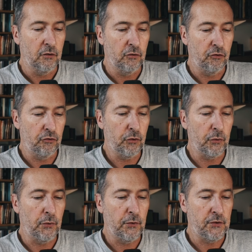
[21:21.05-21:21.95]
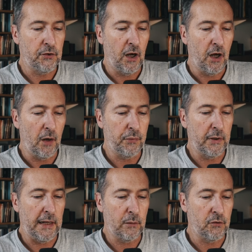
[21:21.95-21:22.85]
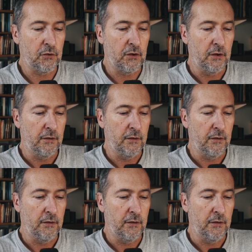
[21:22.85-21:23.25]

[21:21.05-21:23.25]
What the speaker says: Truths are pronounced